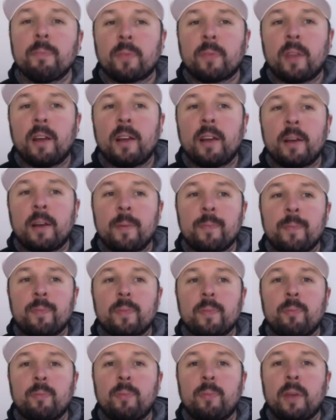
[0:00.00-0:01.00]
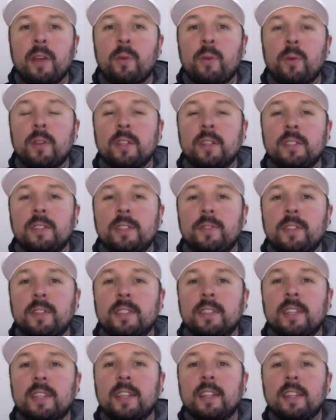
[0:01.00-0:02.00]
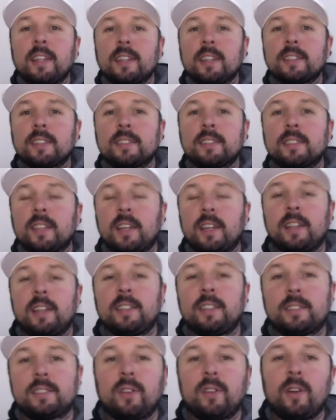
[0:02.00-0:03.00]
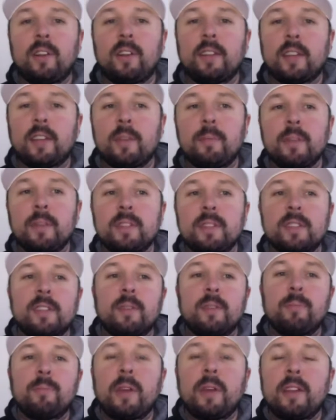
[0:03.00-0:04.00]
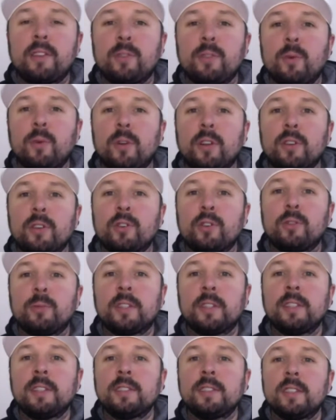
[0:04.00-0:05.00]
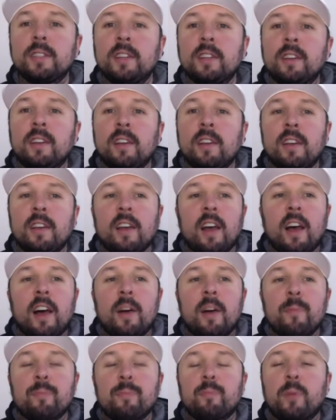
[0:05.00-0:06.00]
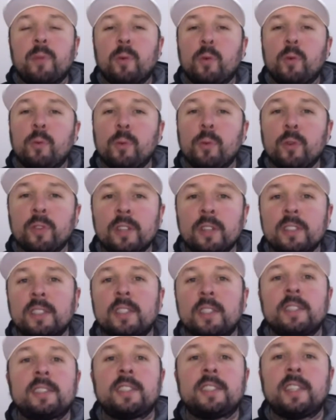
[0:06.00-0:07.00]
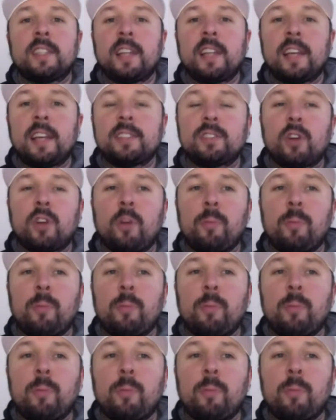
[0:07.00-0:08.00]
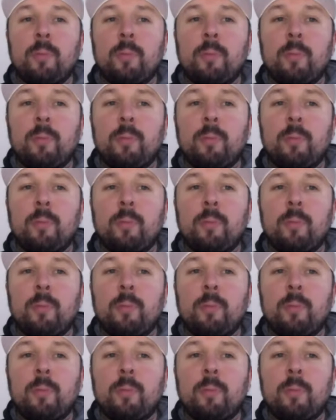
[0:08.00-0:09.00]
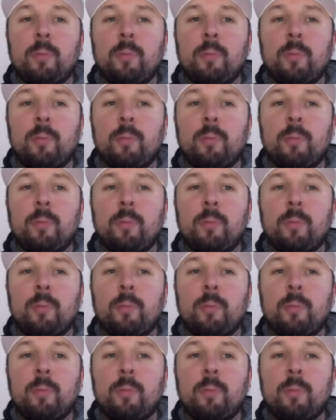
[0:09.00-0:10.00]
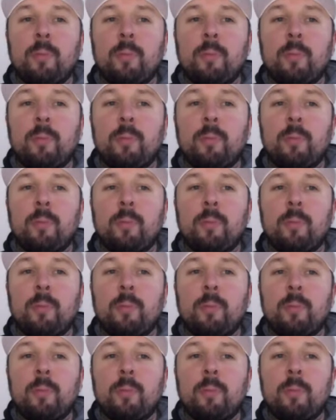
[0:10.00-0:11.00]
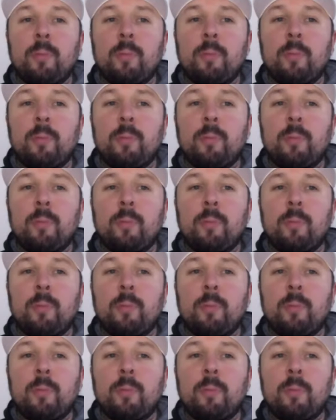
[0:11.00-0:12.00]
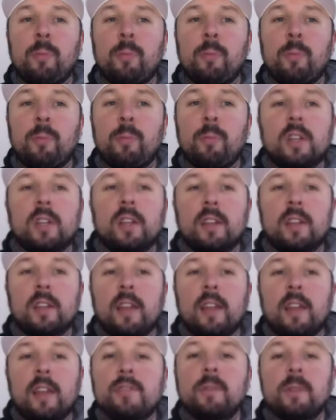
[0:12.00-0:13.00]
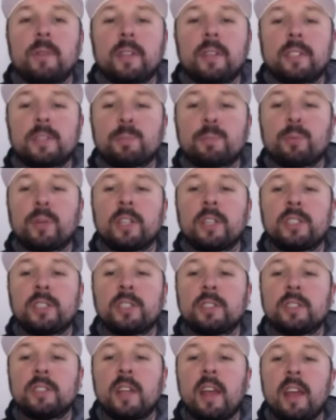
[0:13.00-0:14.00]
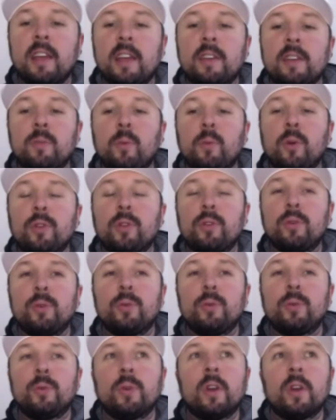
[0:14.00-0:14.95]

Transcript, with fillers: um, bear with us if there's anything that's uh, slightly amiss compared to what it normally is. Um, but we'll move into the, today's topic. So, Tammy, I just wanted you to um, recap just a little bit on postnatal expression and what you,